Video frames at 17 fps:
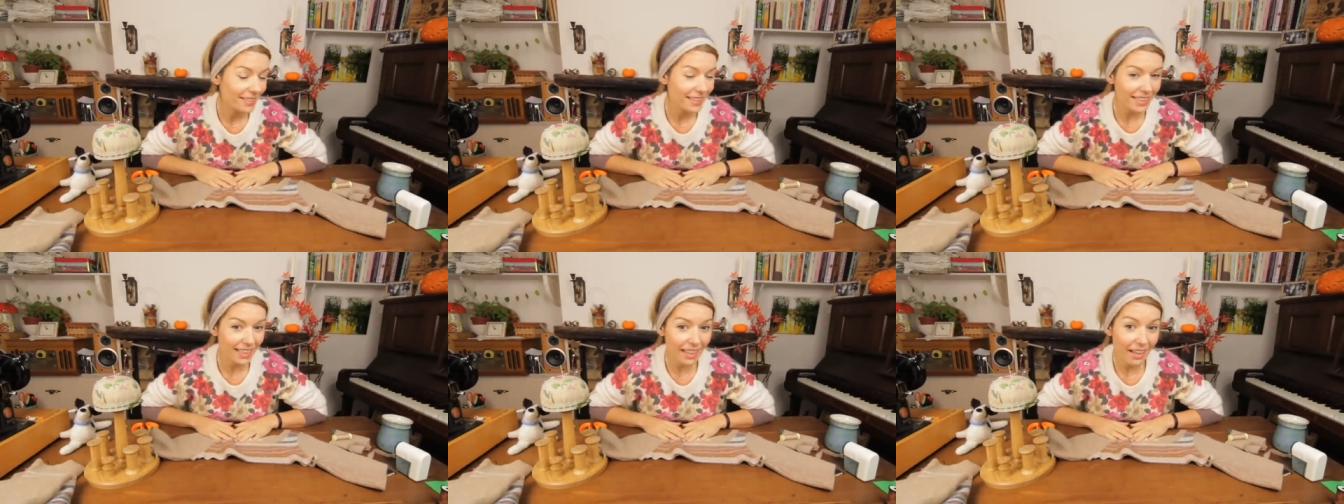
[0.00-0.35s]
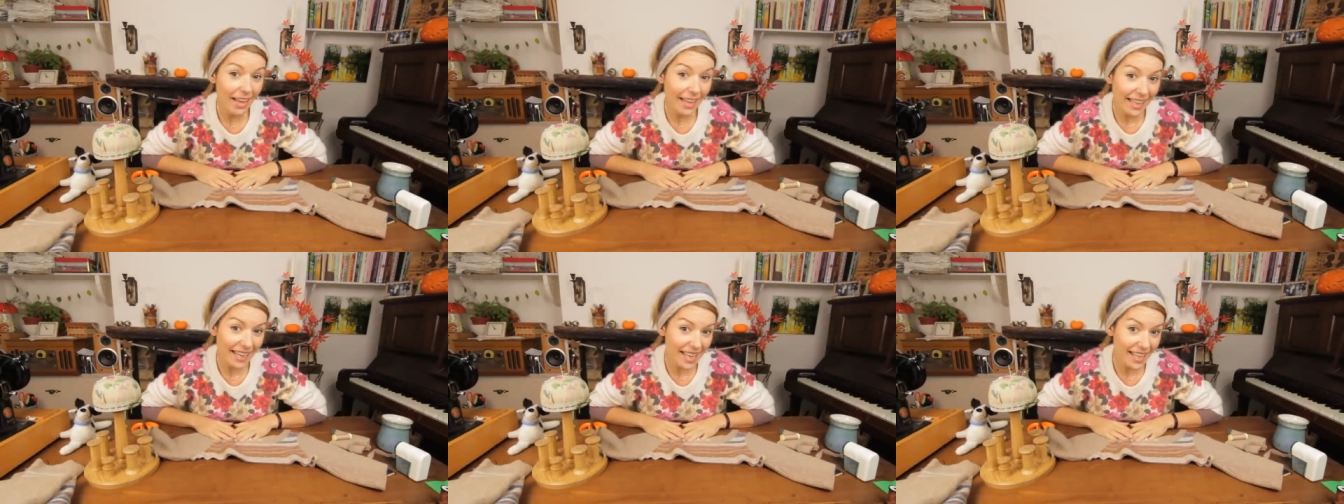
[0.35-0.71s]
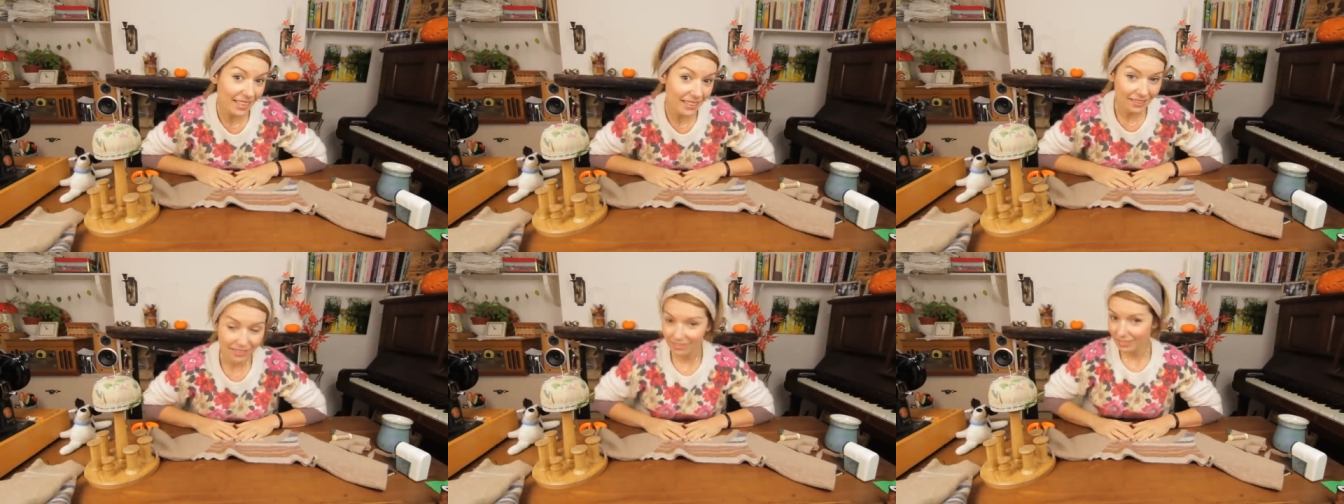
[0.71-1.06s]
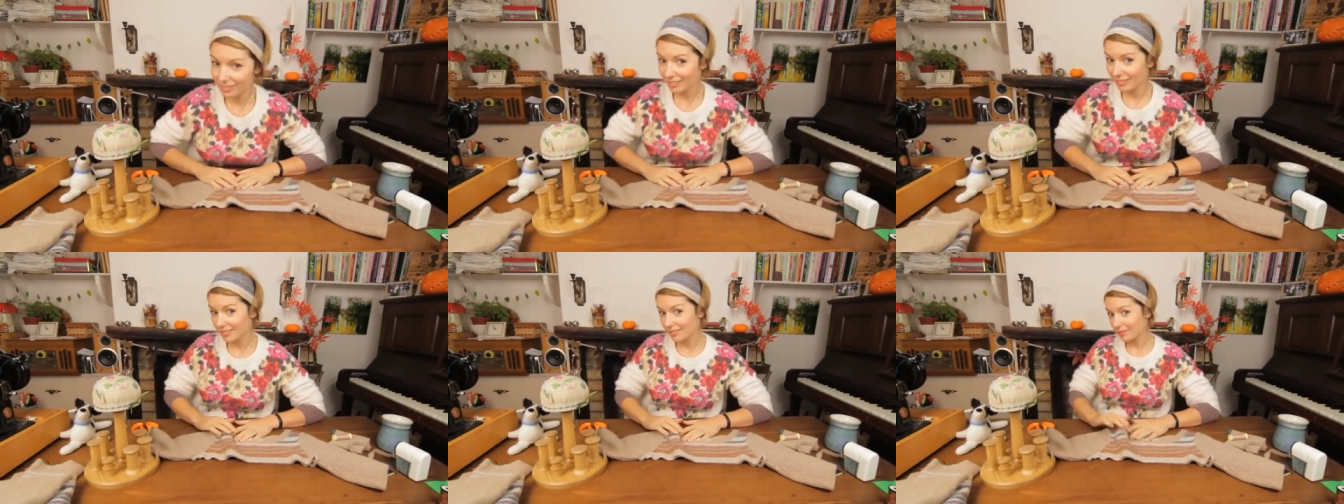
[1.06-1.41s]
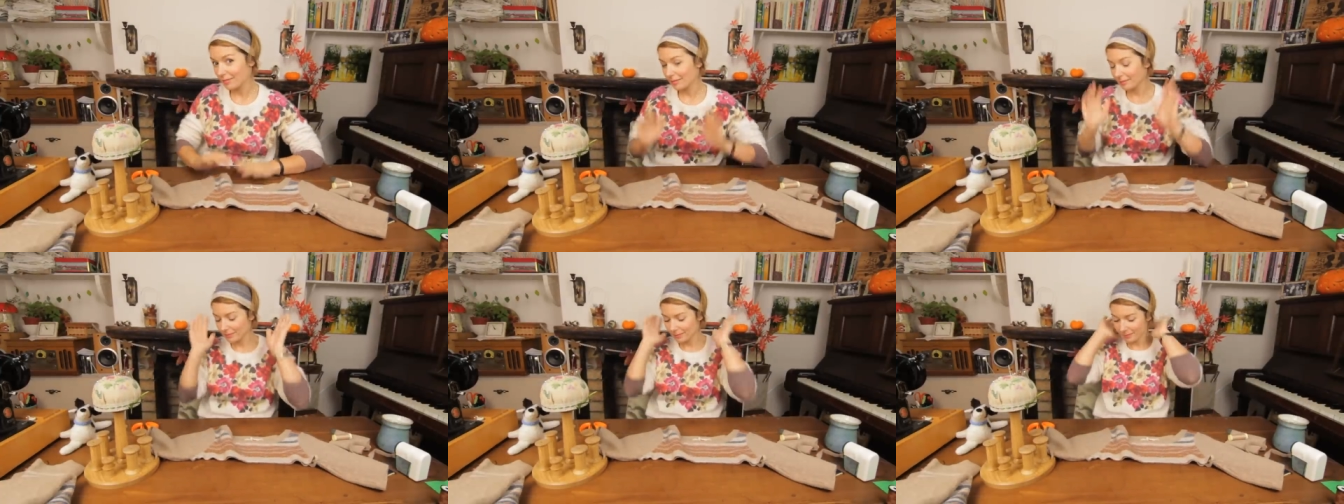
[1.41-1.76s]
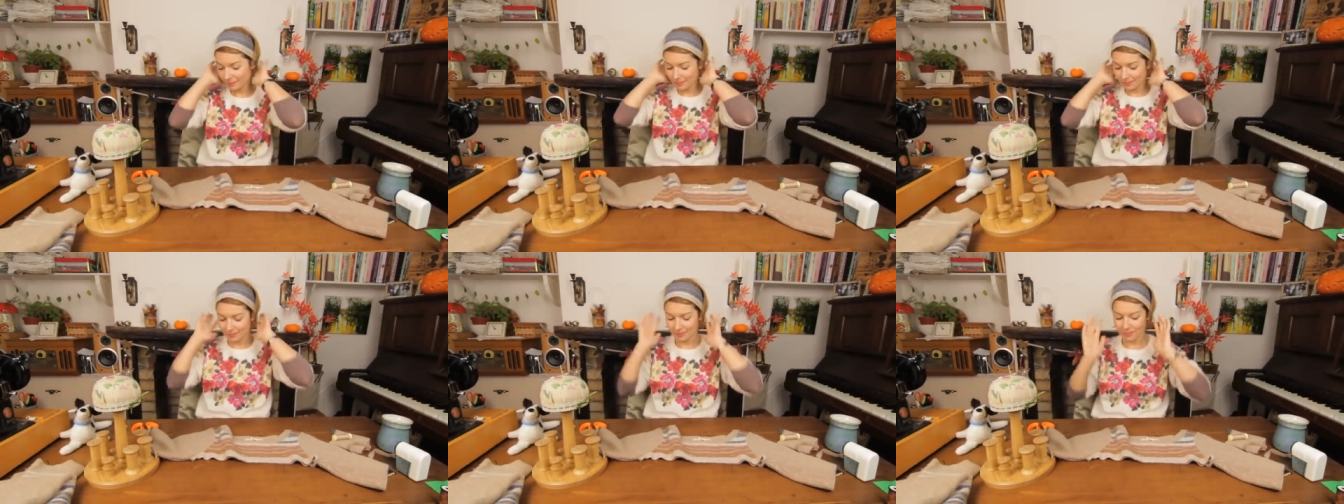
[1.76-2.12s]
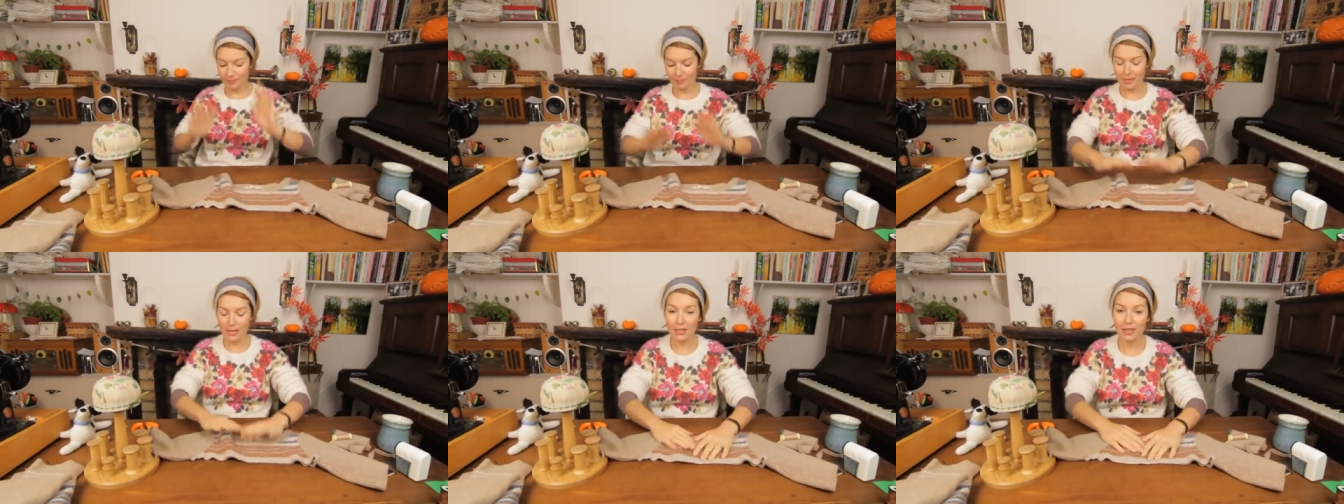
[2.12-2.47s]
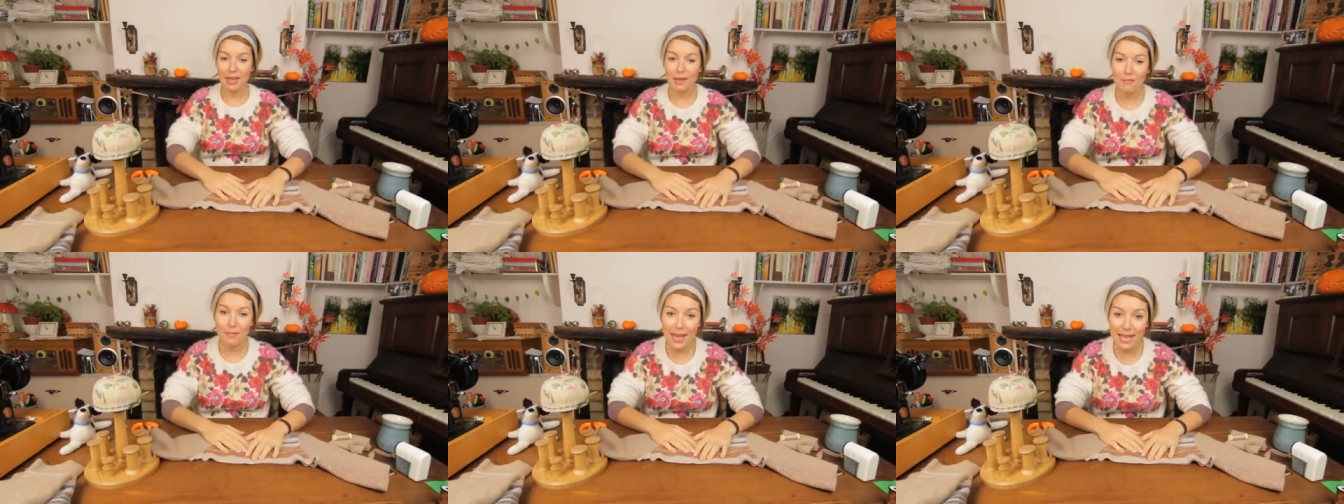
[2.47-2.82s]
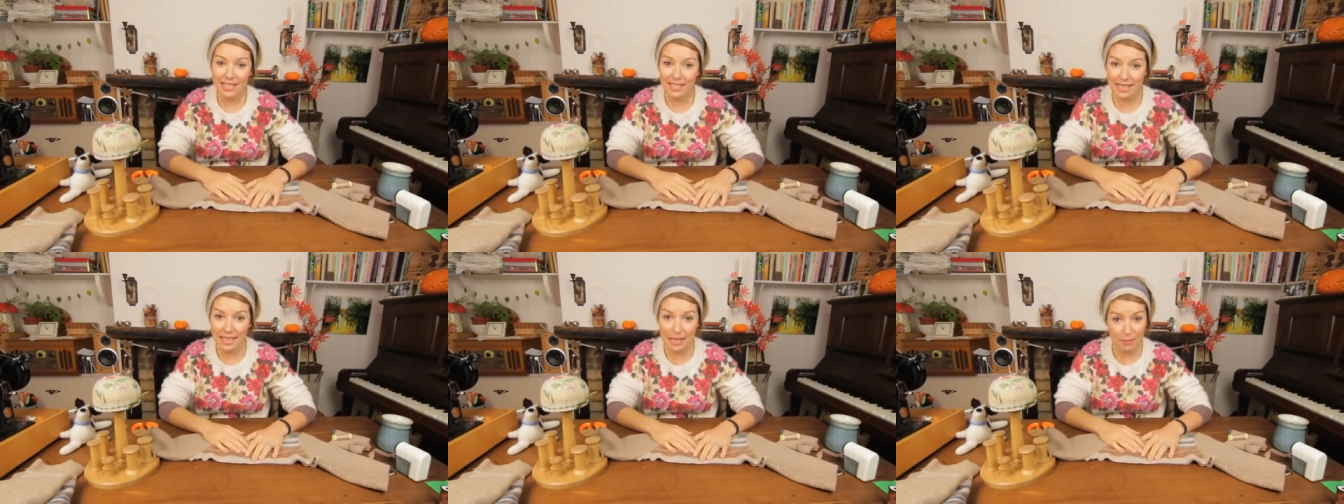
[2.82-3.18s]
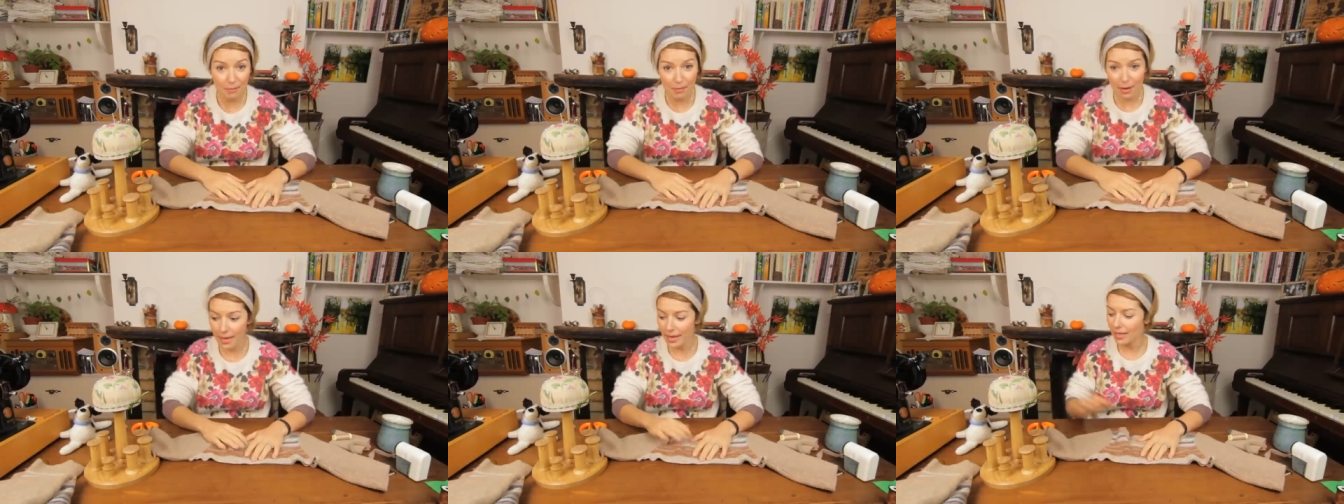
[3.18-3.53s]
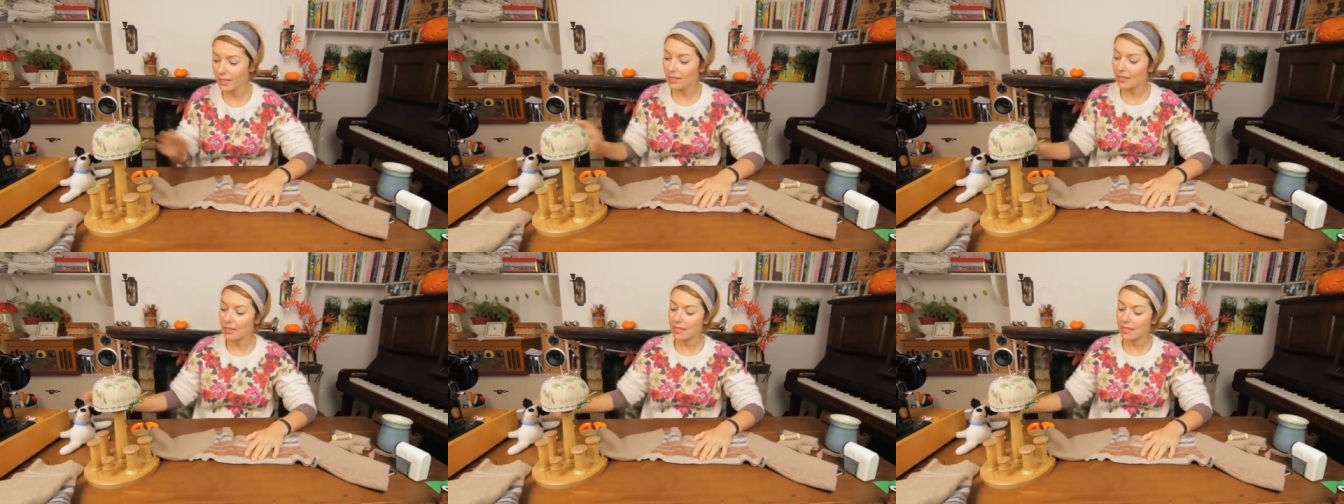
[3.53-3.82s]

Do you like it? My new headband to keep my